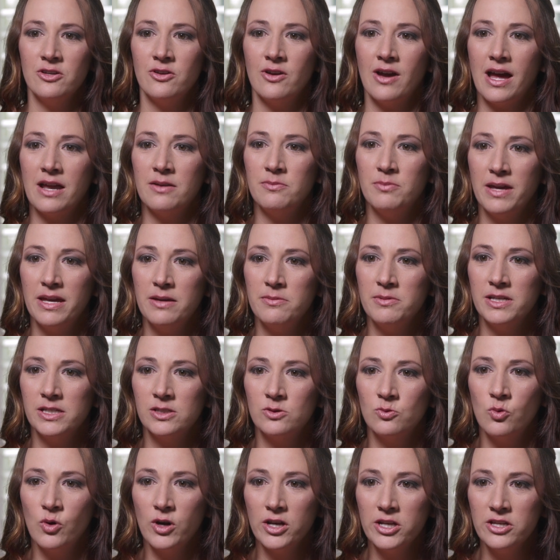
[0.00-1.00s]
who had
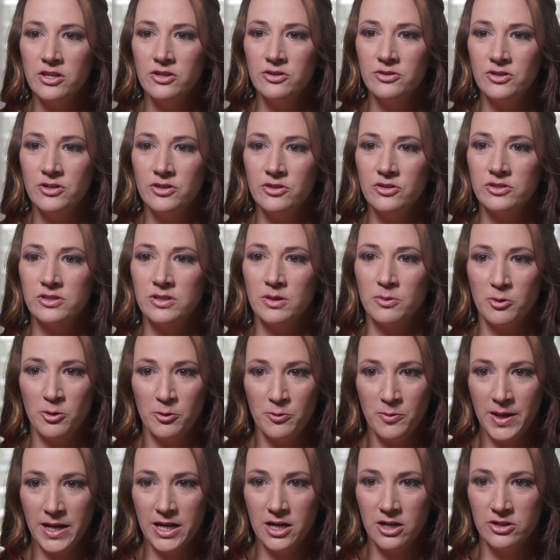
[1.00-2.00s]
babies, what do you do to
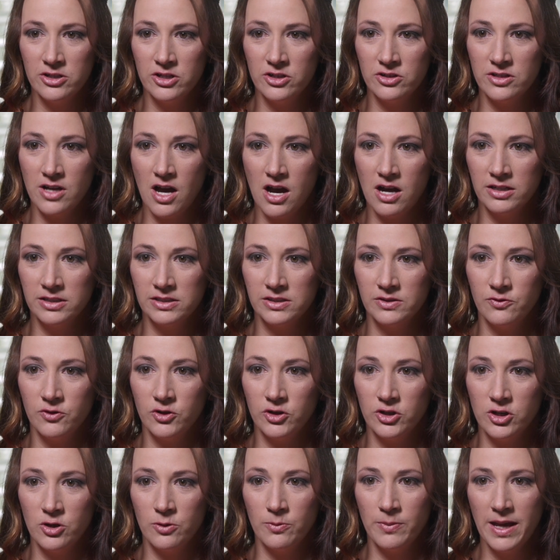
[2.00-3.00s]
prepare your dogs
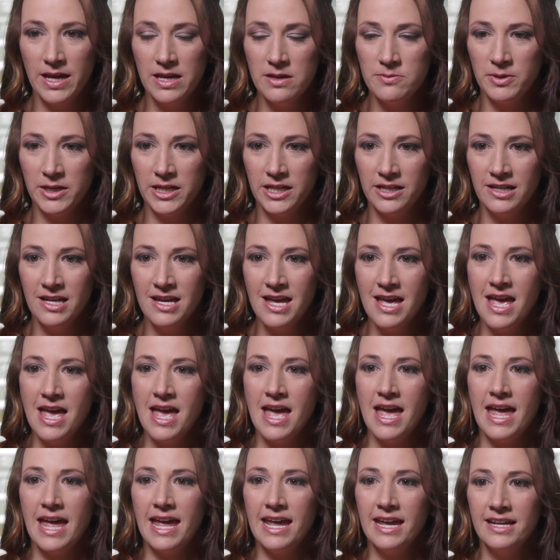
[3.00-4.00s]
for your baby?
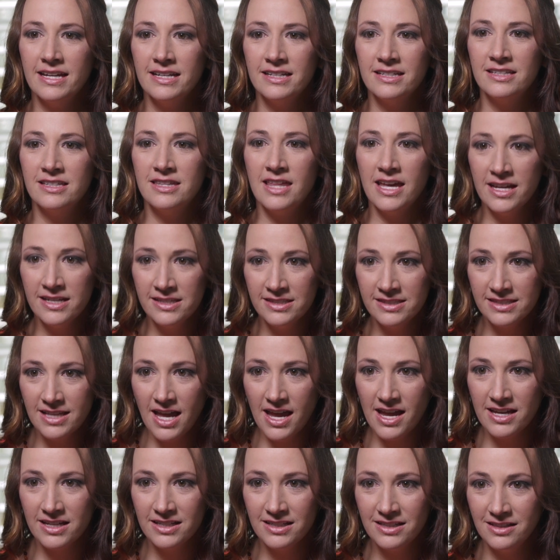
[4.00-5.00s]
And they
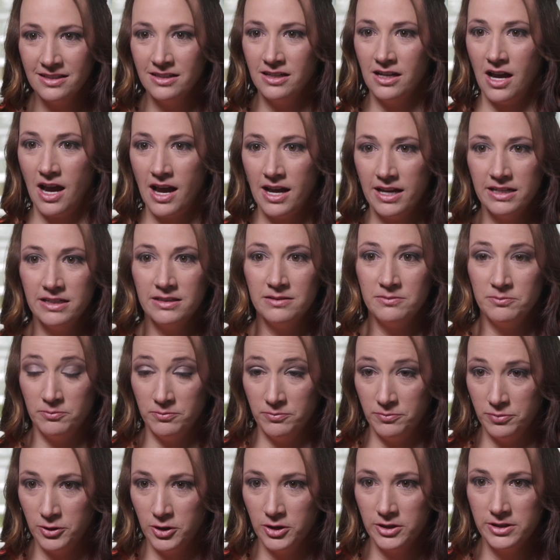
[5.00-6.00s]
said, I
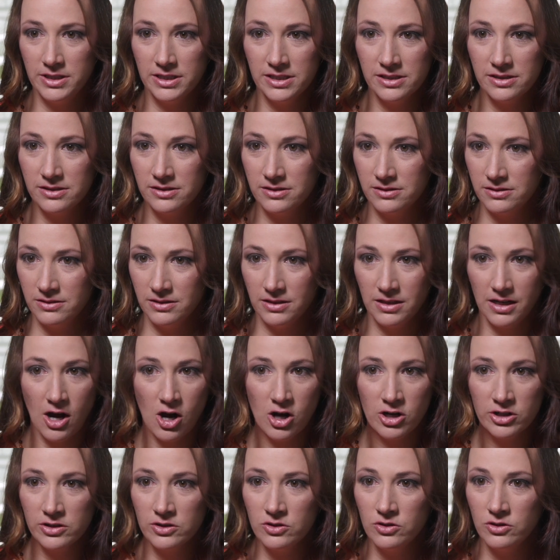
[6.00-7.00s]
put this
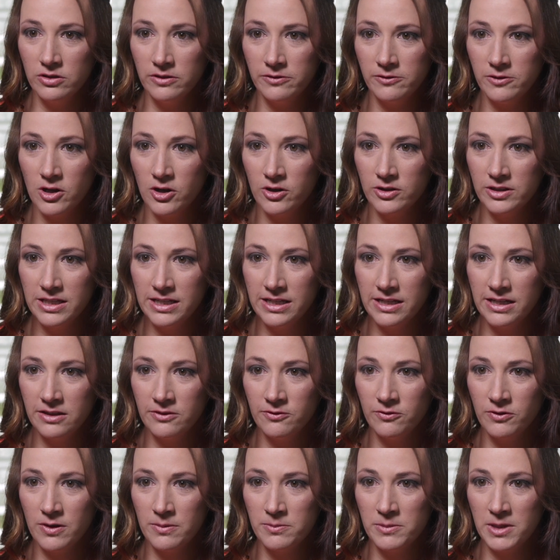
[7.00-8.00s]
article of clothing
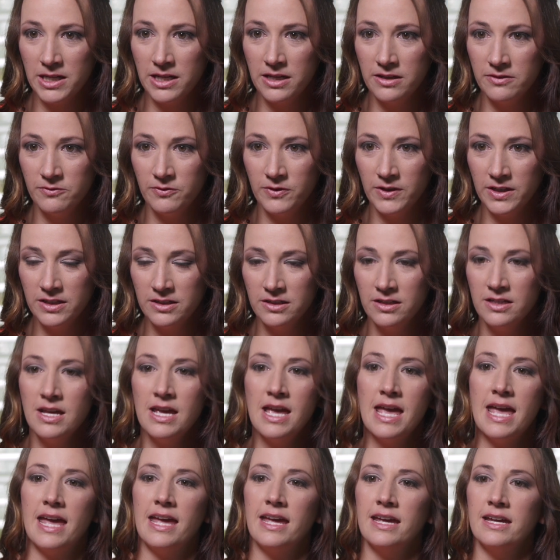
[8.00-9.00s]
in from the infant
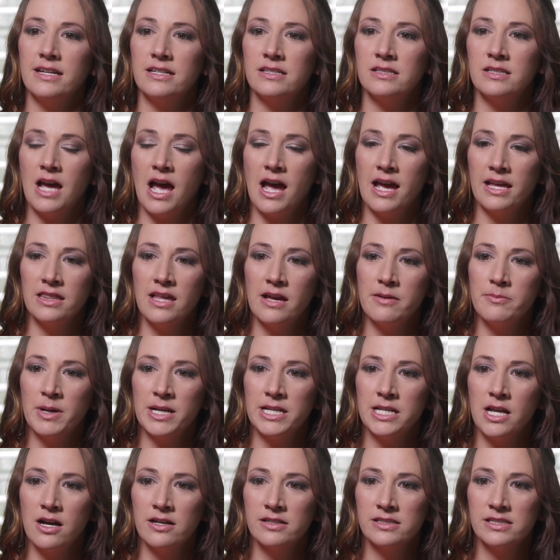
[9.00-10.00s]
and I let my
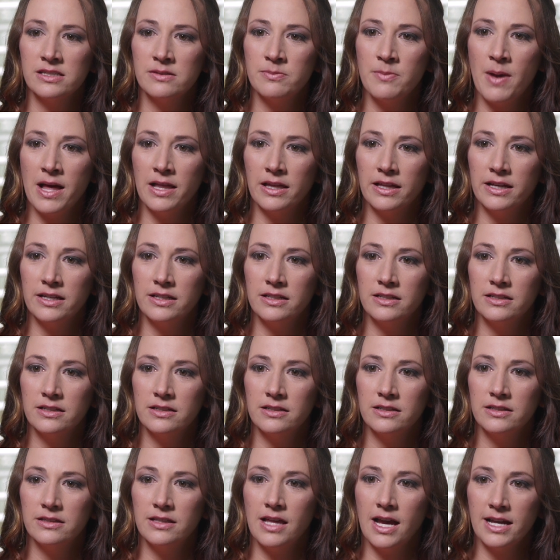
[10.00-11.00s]
dog smell it.
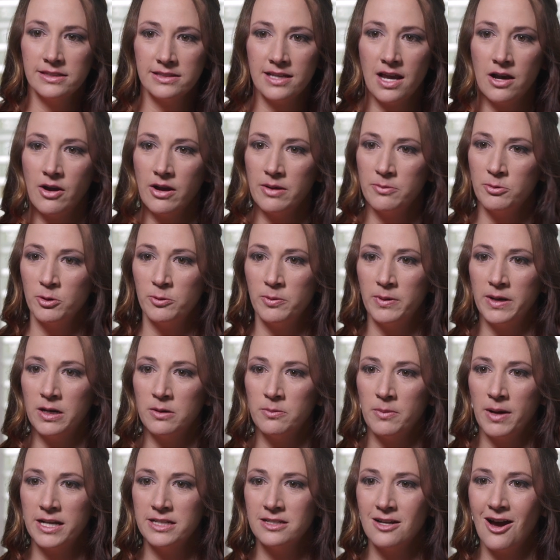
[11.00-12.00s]
That's how I prepare
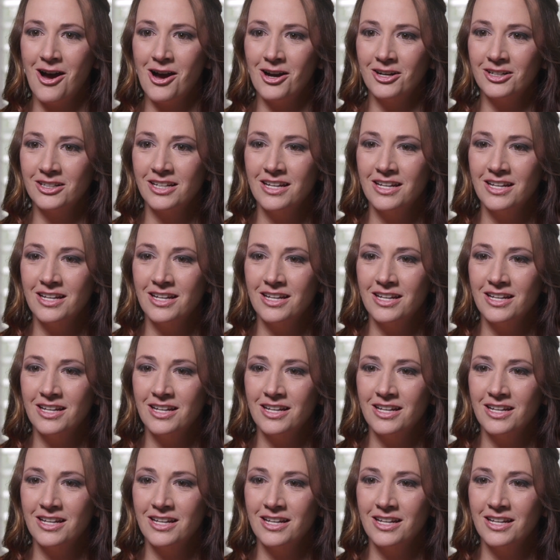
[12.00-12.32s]
my dog.